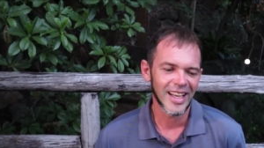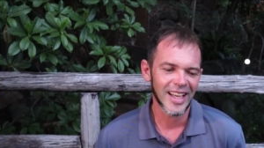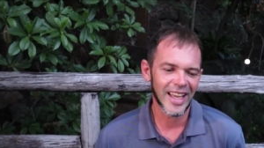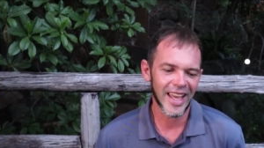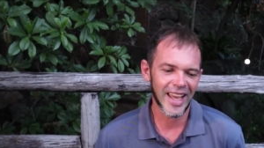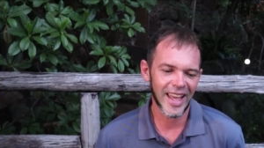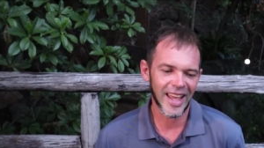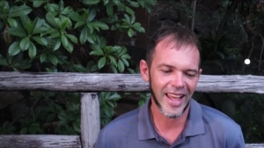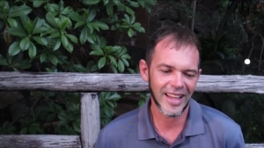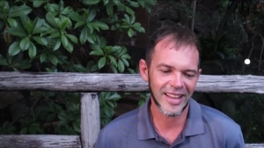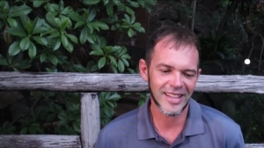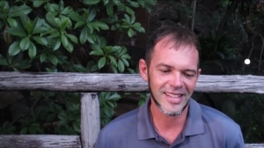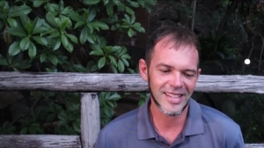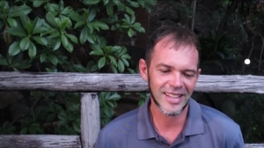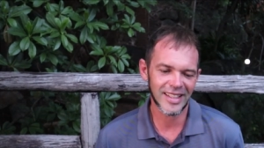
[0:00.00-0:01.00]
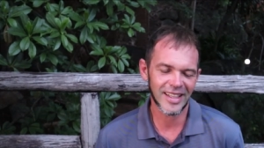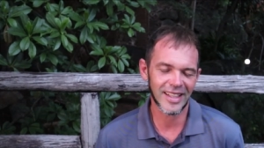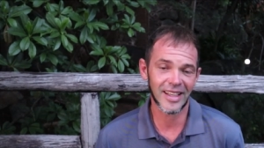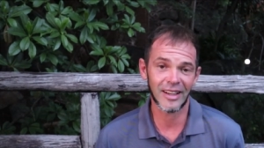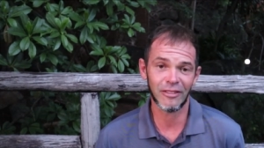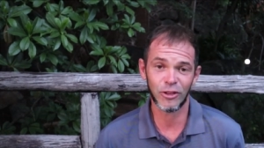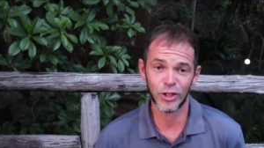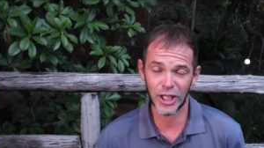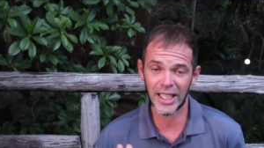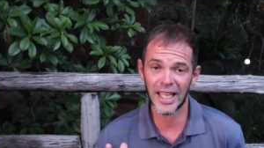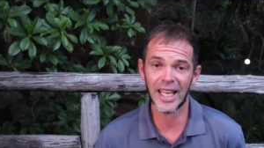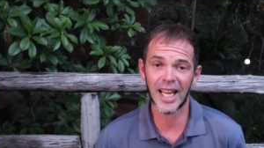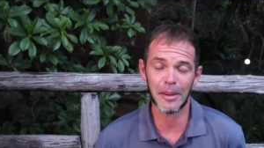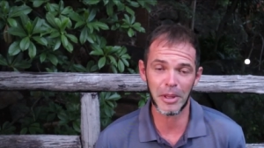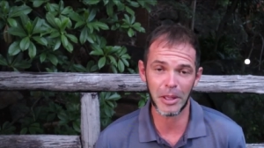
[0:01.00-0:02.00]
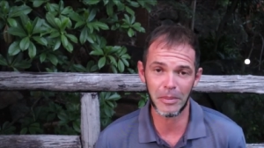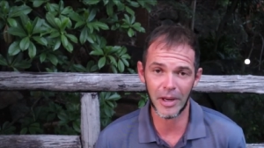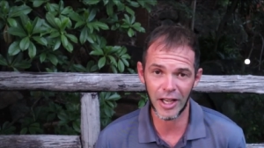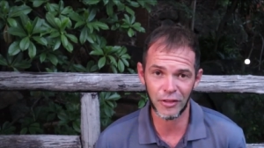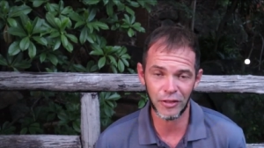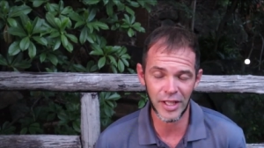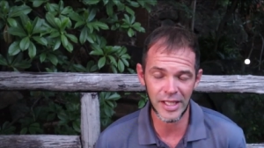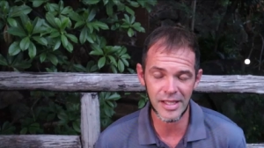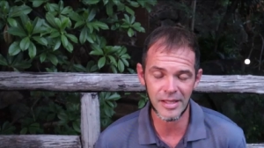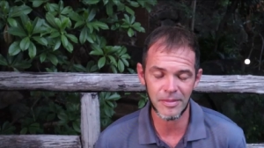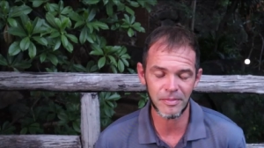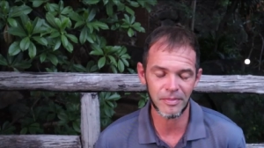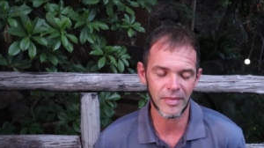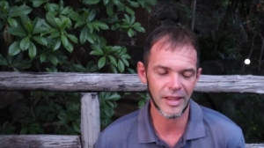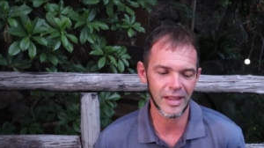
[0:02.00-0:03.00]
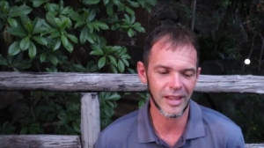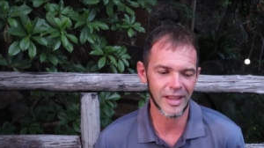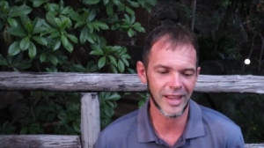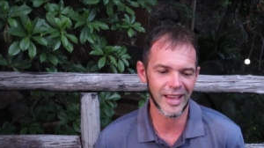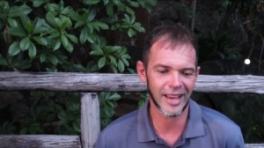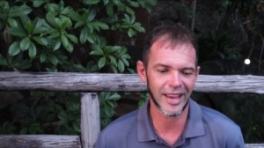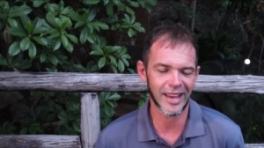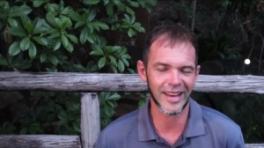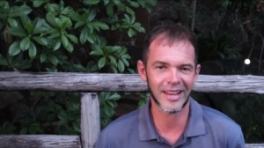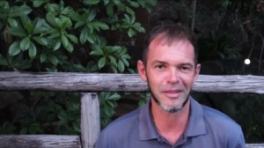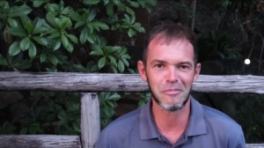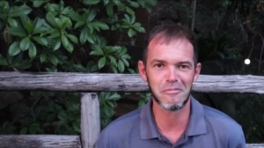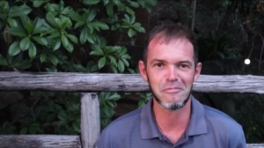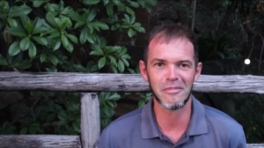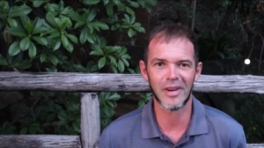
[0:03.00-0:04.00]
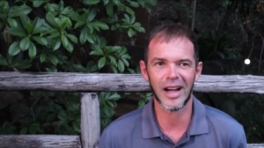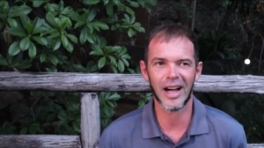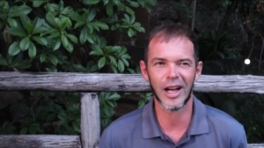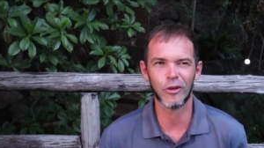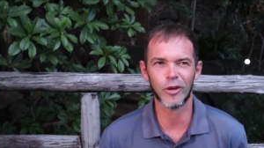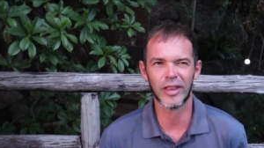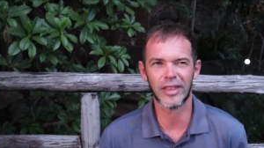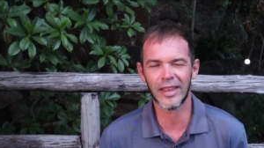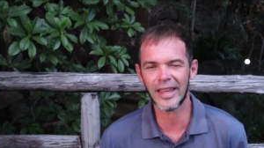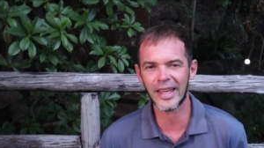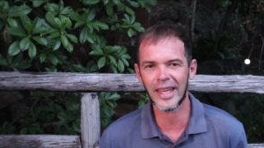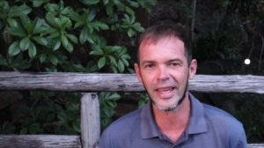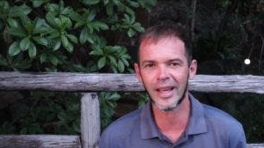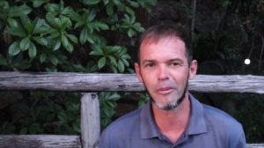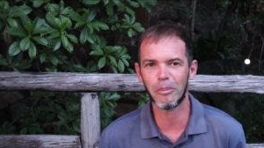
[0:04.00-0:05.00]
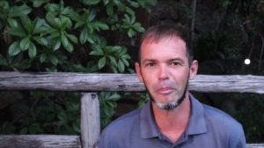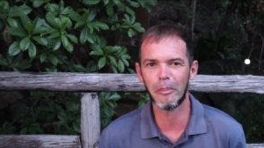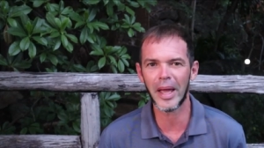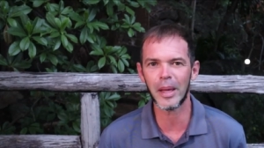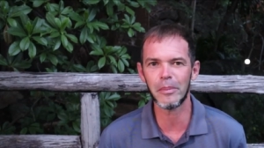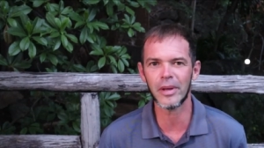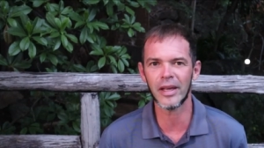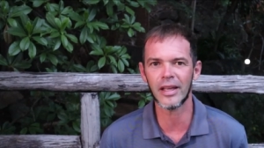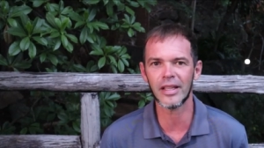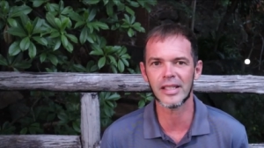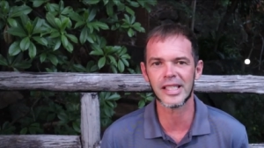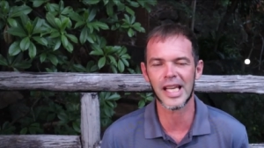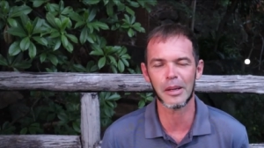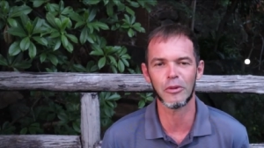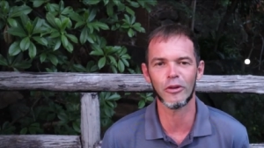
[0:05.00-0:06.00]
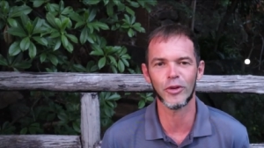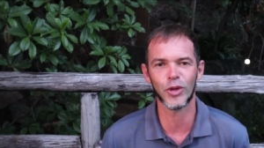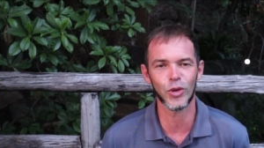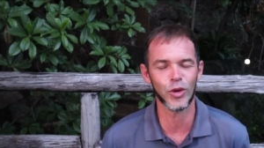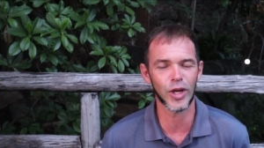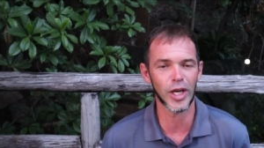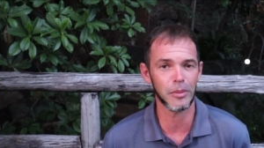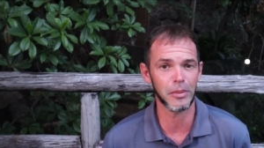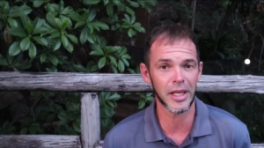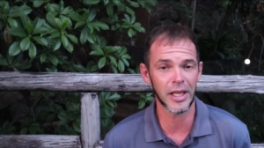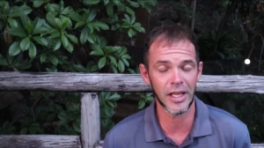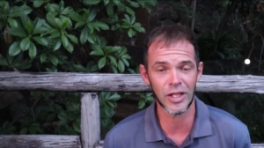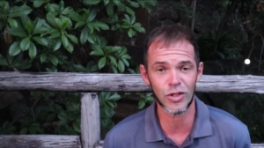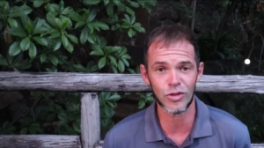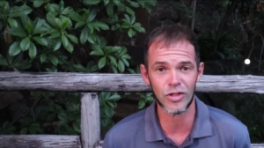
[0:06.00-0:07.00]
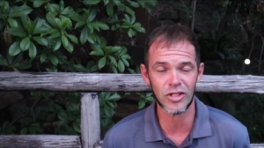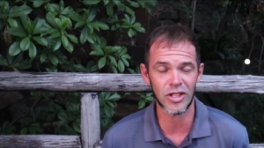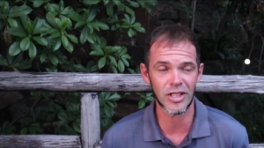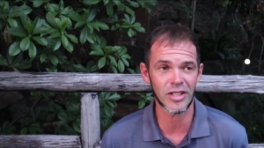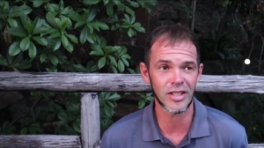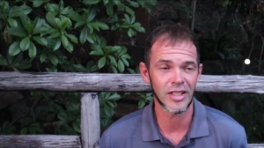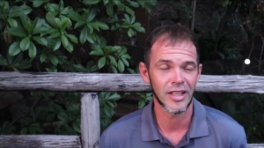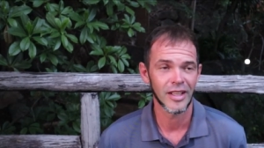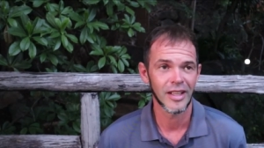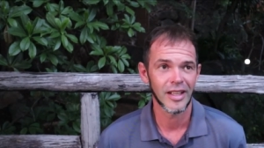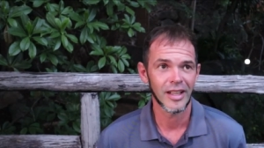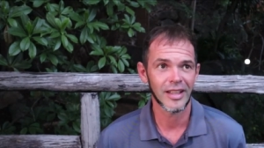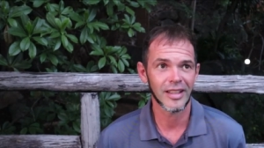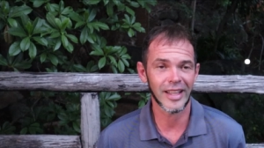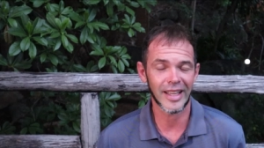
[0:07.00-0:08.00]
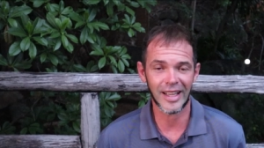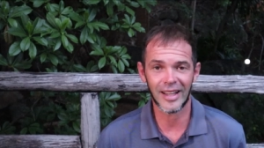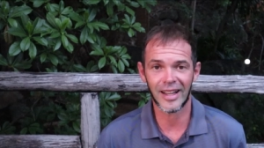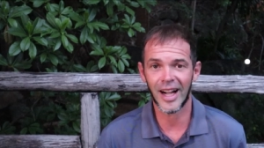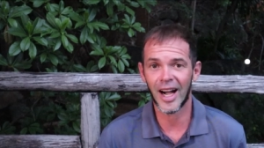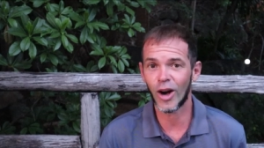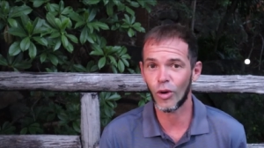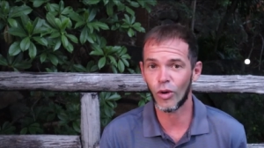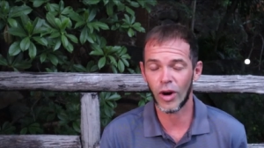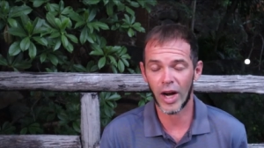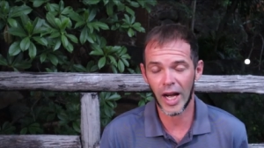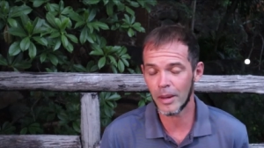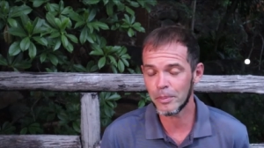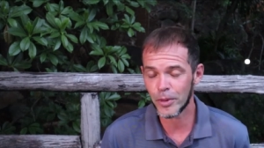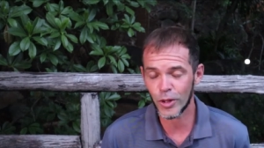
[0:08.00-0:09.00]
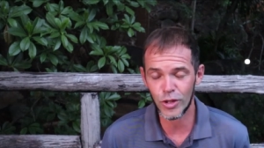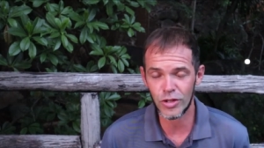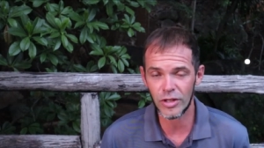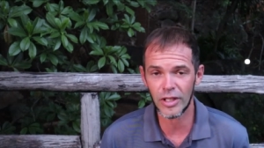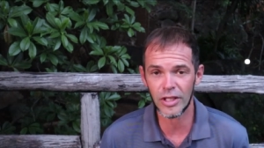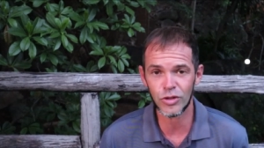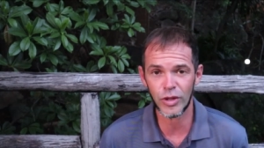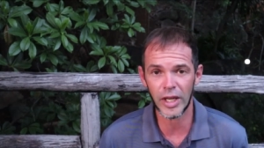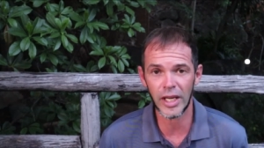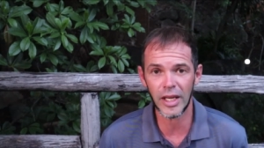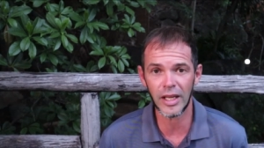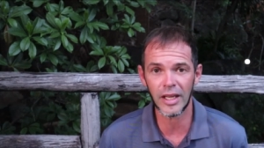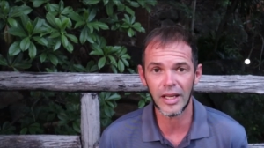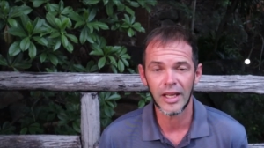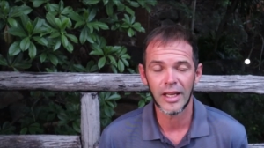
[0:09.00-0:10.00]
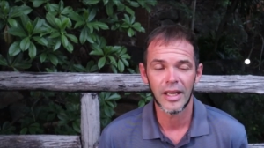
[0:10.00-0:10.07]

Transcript: and for the dynamic bifins, and I was thinking maybe some of you gonna be interested like how I'm personally training,